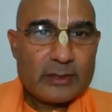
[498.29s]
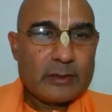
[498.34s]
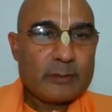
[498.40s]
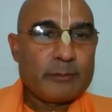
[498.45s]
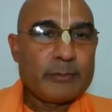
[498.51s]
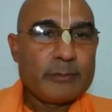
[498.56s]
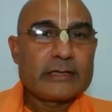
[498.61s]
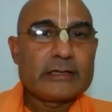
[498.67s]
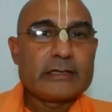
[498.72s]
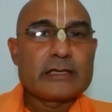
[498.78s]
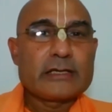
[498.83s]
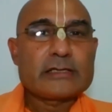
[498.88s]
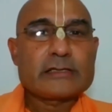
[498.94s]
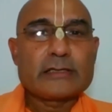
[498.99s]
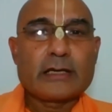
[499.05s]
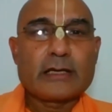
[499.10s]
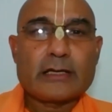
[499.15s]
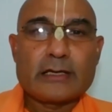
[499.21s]
Bada
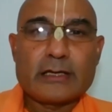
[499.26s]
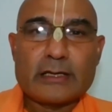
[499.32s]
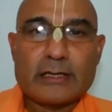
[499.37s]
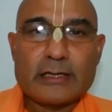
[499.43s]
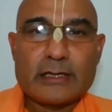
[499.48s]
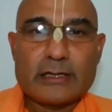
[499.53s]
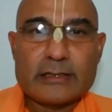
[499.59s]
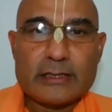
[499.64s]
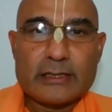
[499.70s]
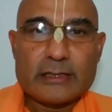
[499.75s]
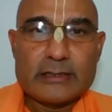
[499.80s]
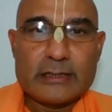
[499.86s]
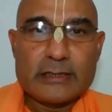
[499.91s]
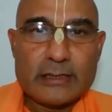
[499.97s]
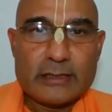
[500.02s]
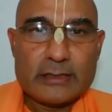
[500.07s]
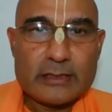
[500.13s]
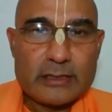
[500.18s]
Saka
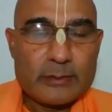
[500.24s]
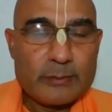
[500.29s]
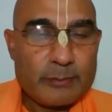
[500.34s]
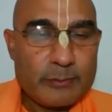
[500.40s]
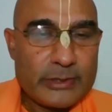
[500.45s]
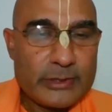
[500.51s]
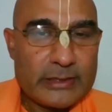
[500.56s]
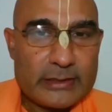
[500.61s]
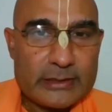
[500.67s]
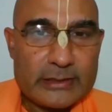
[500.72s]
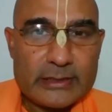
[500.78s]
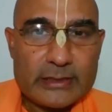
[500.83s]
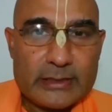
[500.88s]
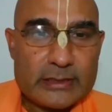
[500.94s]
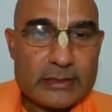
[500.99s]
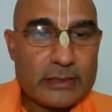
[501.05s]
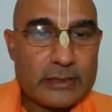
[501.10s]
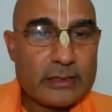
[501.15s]
Gadadhara
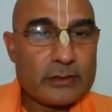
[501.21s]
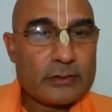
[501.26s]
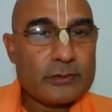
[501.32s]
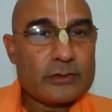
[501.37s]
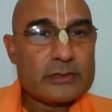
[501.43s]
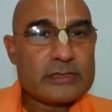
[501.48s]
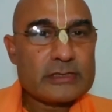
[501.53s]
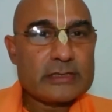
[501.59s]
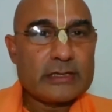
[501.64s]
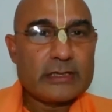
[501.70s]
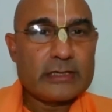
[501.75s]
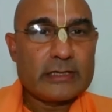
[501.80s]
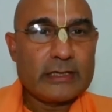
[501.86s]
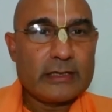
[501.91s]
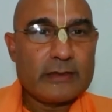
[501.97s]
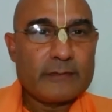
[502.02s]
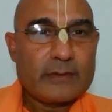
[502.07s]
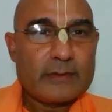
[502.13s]
Pandita
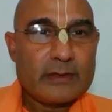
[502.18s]
Gosani,